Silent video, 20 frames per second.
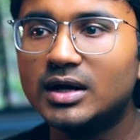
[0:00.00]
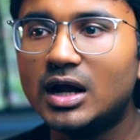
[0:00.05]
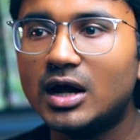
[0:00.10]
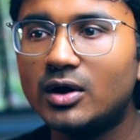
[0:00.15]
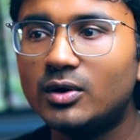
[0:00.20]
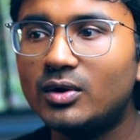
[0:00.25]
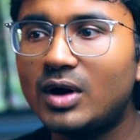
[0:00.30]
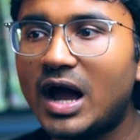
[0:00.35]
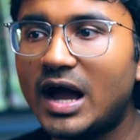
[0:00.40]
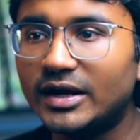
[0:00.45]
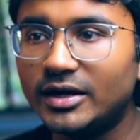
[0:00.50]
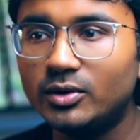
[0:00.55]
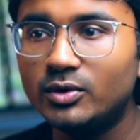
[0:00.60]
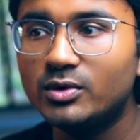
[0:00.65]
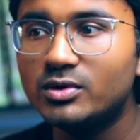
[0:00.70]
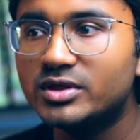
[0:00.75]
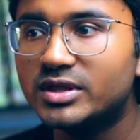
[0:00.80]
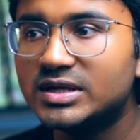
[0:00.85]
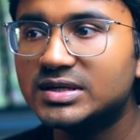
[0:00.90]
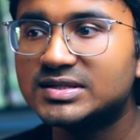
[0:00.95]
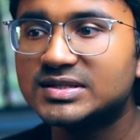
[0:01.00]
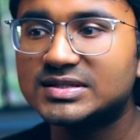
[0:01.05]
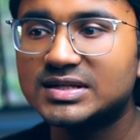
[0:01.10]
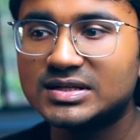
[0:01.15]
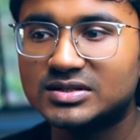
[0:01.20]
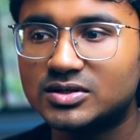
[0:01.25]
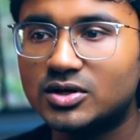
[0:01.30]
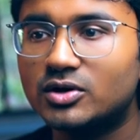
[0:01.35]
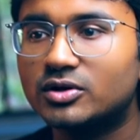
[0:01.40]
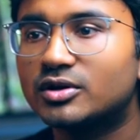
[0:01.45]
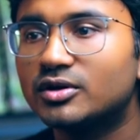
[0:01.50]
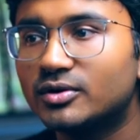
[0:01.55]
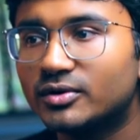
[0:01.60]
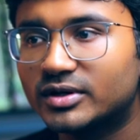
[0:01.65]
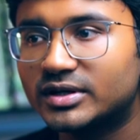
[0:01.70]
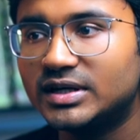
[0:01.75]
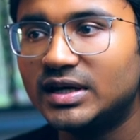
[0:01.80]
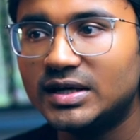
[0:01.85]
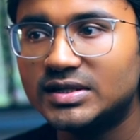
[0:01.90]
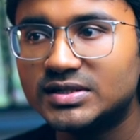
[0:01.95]
Now I know this does not
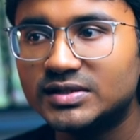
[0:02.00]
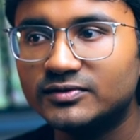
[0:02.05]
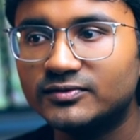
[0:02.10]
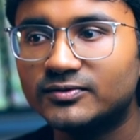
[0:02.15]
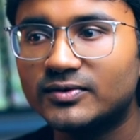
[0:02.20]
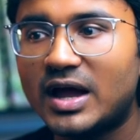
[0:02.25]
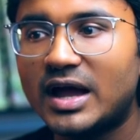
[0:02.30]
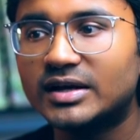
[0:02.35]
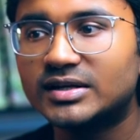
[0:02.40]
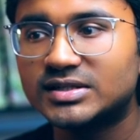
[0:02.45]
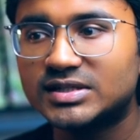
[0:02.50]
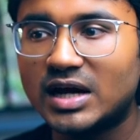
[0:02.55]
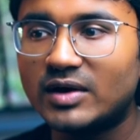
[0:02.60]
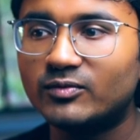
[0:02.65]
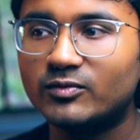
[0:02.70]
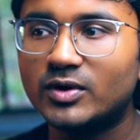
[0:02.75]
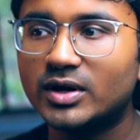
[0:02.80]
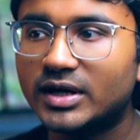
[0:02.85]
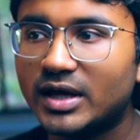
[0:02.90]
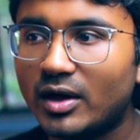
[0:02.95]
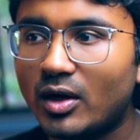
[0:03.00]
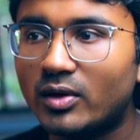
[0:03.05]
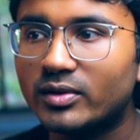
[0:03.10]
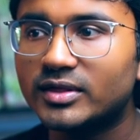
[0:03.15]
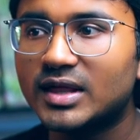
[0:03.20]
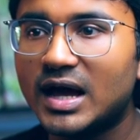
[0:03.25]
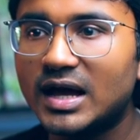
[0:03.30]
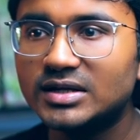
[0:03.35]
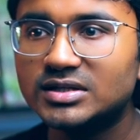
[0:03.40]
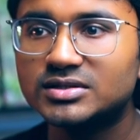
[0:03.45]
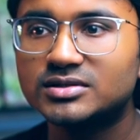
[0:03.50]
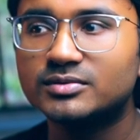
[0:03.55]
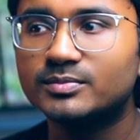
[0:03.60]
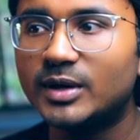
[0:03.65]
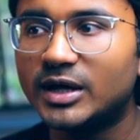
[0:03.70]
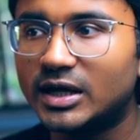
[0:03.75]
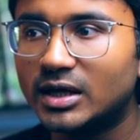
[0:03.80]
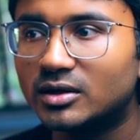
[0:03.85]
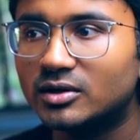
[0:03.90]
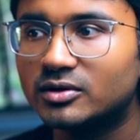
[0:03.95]
look native and I'm working on that
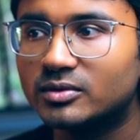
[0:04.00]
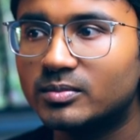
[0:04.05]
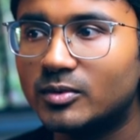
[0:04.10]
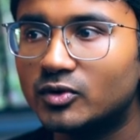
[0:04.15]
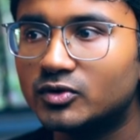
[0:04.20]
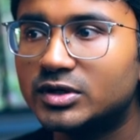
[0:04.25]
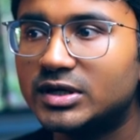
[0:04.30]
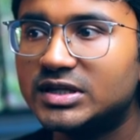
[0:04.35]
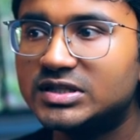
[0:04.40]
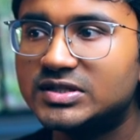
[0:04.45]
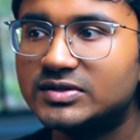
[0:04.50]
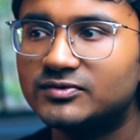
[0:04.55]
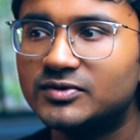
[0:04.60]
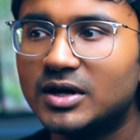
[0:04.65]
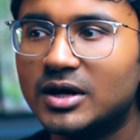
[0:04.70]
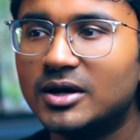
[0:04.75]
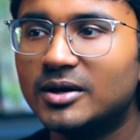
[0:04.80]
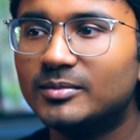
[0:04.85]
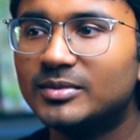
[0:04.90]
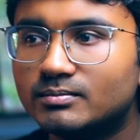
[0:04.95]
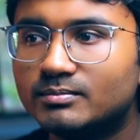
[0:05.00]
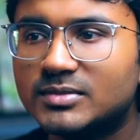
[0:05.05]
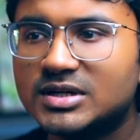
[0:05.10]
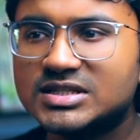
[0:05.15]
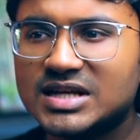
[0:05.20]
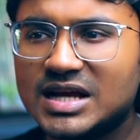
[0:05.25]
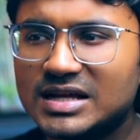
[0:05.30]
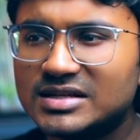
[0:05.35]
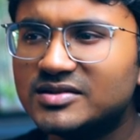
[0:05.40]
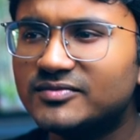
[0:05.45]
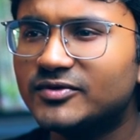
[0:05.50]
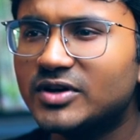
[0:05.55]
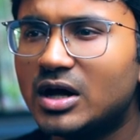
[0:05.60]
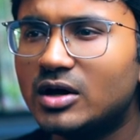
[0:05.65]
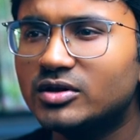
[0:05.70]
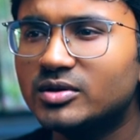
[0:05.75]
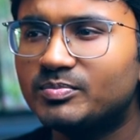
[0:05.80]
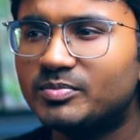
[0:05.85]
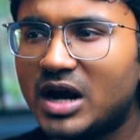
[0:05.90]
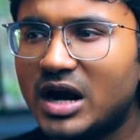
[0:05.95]
to make it look more native, but as of
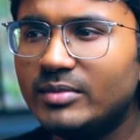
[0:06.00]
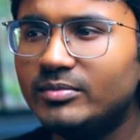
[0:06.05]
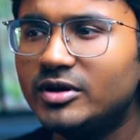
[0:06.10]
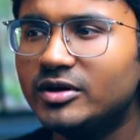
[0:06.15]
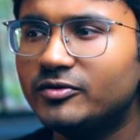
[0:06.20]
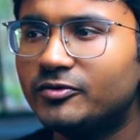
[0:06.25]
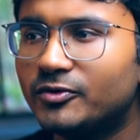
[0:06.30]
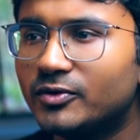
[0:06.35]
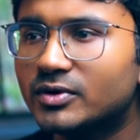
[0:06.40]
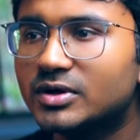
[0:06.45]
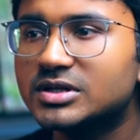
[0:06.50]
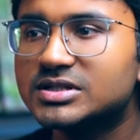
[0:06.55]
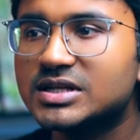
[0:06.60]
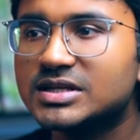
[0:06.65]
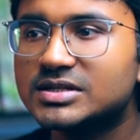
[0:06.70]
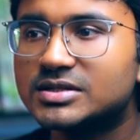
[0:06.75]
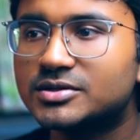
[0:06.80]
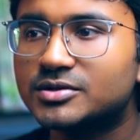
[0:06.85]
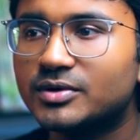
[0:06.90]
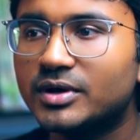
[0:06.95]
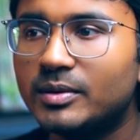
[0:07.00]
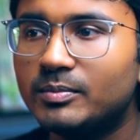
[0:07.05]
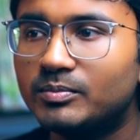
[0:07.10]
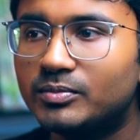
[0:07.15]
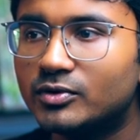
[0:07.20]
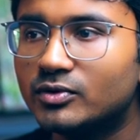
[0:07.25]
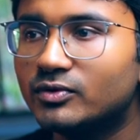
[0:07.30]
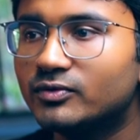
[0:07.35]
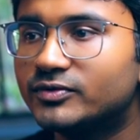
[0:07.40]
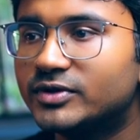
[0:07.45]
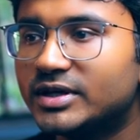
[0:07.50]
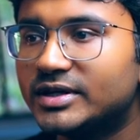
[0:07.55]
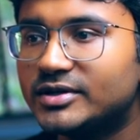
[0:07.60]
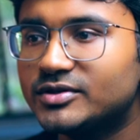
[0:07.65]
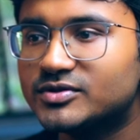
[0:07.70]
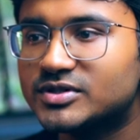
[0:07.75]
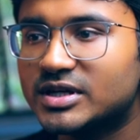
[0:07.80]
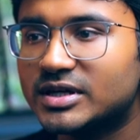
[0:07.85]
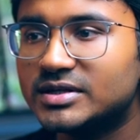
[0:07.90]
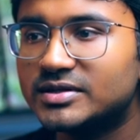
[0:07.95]
now the primary focus is to improve the
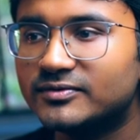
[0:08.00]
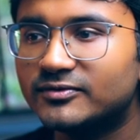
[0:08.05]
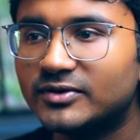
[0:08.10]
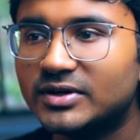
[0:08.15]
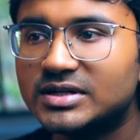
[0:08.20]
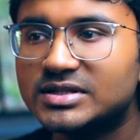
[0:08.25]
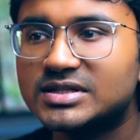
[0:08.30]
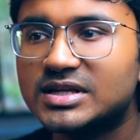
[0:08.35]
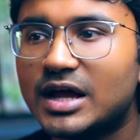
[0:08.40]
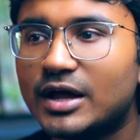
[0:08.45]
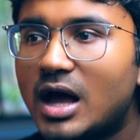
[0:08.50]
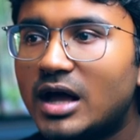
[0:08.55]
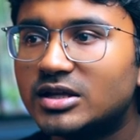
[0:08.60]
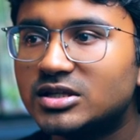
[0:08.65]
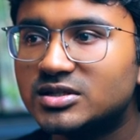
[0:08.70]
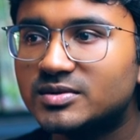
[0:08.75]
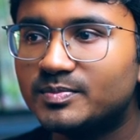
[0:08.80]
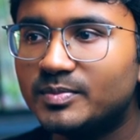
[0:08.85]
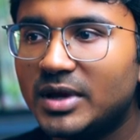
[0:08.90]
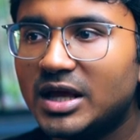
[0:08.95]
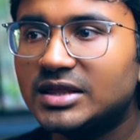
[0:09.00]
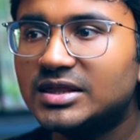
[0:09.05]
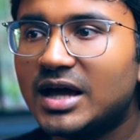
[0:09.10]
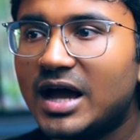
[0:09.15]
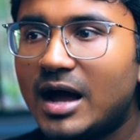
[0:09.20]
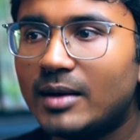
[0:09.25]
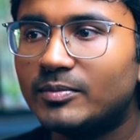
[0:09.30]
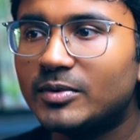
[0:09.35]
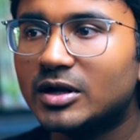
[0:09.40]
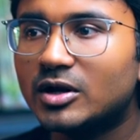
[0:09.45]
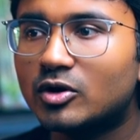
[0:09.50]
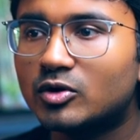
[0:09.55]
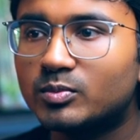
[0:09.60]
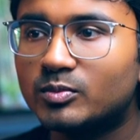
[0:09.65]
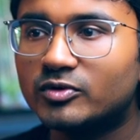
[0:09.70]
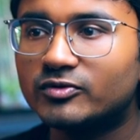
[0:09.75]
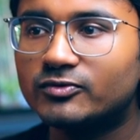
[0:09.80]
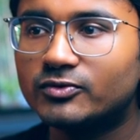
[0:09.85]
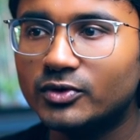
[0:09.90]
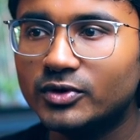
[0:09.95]
user interface and make the app a
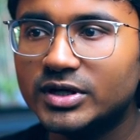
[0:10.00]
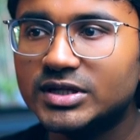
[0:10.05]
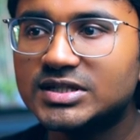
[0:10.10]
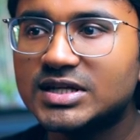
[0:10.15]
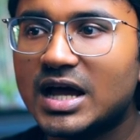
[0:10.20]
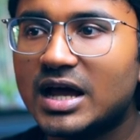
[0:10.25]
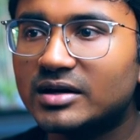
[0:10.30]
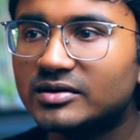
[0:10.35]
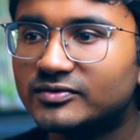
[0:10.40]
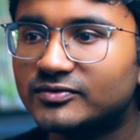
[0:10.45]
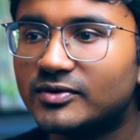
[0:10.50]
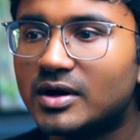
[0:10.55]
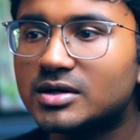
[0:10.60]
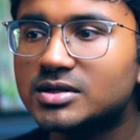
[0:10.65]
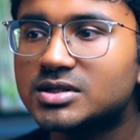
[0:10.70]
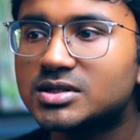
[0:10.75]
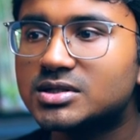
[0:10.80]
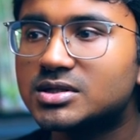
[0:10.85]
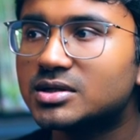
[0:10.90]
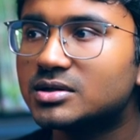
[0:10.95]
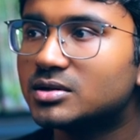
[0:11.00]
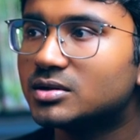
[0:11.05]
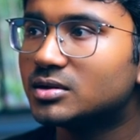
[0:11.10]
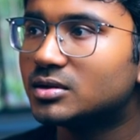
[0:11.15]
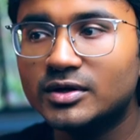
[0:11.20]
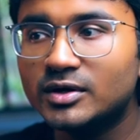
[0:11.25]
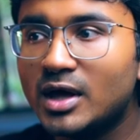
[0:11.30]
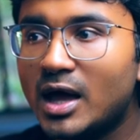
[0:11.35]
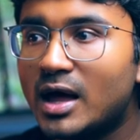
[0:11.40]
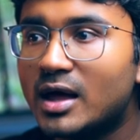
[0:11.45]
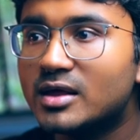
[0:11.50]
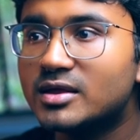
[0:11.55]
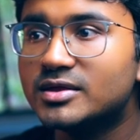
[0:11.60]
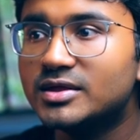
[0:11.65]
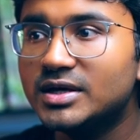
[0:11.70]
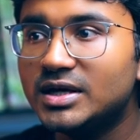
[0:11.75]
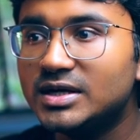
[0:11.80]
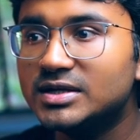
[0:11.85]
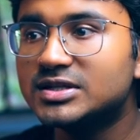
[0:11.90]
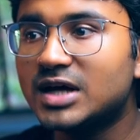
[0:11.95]
lot more fluid and fast. So yeah,
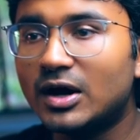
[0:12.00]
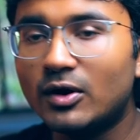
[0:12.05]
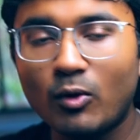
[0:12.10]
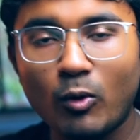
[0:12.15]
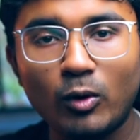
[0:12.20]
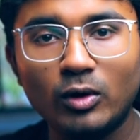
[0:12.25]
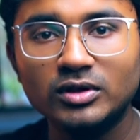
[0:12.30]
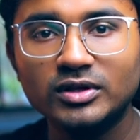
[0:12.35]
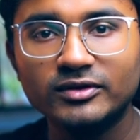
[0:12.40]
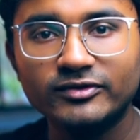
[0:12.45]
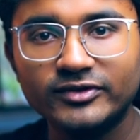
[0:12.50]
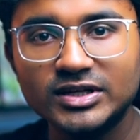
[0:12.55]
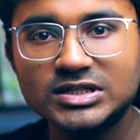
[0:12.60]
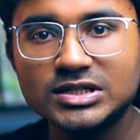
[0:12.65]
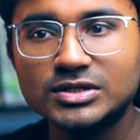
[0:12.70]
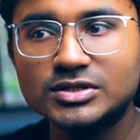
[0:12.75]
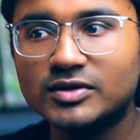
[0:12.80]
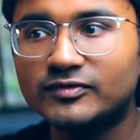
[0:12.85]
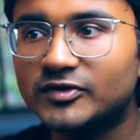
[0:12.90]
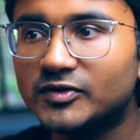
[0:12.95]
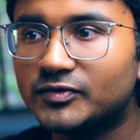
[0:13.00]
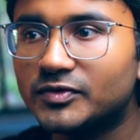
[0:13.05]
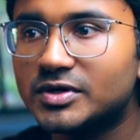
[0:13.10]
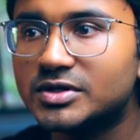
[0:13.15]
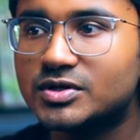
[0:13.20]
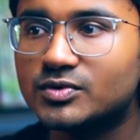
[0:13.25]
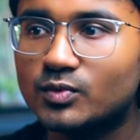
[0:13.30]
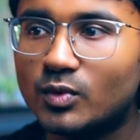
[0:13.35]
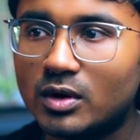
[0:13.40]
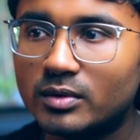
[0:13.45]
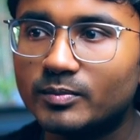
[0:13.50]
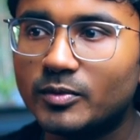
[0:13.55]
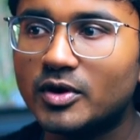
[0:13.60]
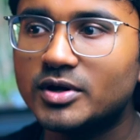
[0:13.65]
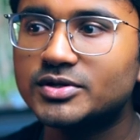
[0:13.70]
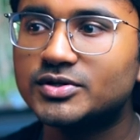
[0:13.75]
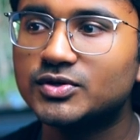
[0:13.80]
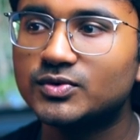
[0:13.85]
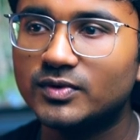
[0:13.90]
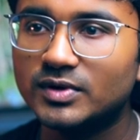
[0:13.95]
these are all the features of the version one
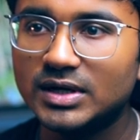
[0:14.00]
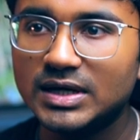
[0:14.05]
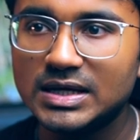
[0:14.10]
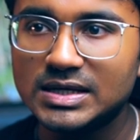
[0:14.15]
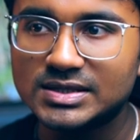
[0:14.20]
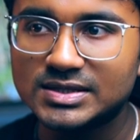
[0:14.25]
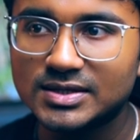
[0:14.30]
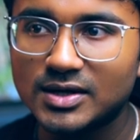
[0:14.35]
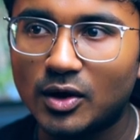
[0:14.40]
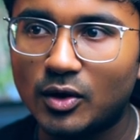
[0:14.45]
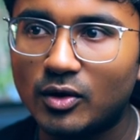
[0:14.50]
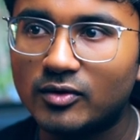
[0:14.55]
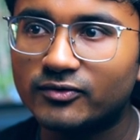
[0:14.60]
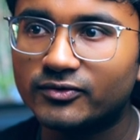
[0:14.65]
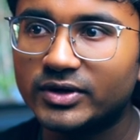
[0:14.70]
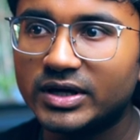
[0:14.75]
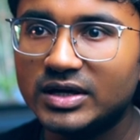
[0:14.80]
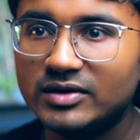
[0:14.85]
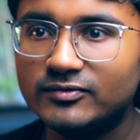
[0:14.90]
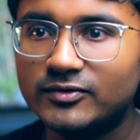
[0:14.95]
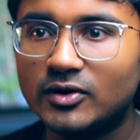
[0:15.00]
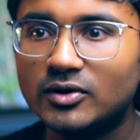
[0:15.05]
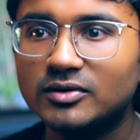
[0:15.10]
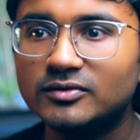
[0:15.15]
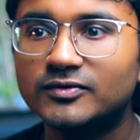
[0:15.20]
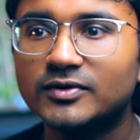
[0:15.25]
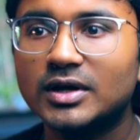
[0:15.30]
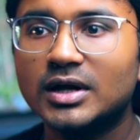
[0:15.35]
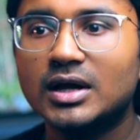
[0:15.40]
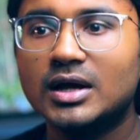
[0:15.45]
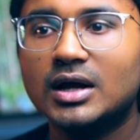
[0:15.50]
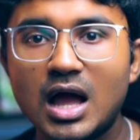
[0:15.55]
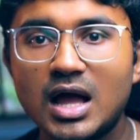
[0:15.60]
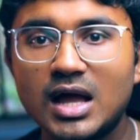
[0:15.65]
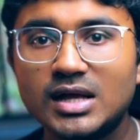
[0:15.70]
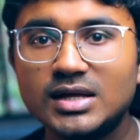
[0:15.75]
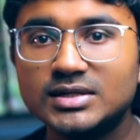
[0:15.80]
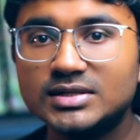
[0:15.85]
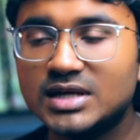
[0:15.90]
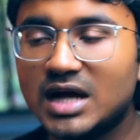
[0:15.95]
point two release of Evolve,
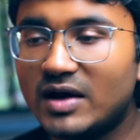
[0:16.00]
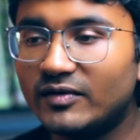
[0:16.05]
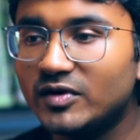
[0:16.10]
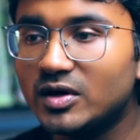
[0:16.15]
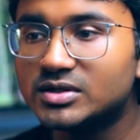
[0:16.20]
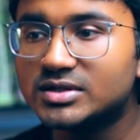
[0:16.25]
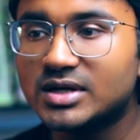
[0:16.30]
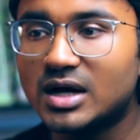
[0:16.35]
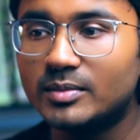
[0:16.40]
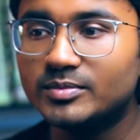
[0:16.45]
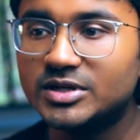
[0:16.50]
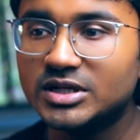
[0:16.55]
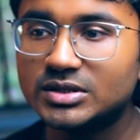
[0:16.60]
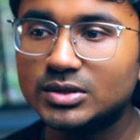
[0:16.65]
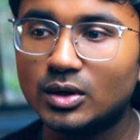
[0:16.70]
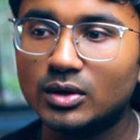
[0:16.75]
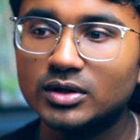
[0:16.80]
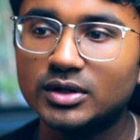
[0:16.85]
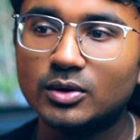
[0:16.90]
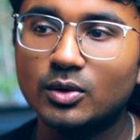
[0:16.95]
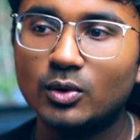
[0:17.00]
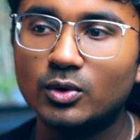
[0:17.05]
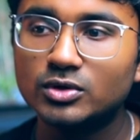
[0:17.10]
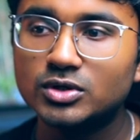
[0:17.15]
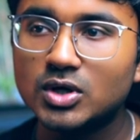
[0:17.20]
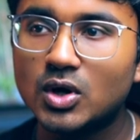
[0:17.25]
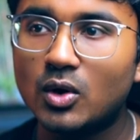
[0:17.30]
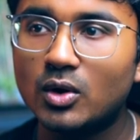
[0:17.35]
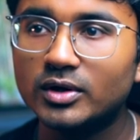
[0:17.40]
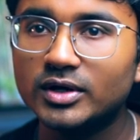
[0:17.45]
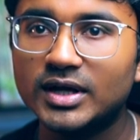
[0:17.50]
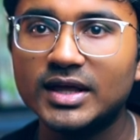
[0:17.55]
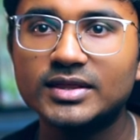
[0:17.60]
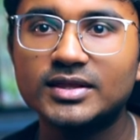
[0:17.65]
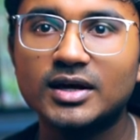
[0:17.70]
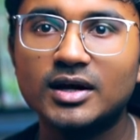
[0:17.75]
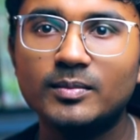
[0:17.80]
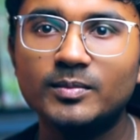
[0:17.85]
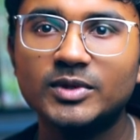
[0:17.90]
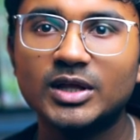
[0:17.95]
and I will also update all the code on
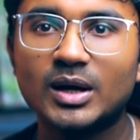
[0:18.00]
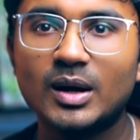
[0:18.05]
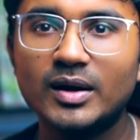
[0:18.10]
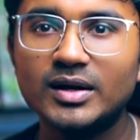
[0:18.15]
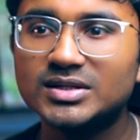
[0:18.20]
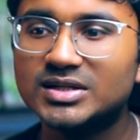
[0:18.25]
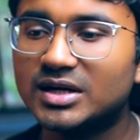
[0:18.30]
GitHub. The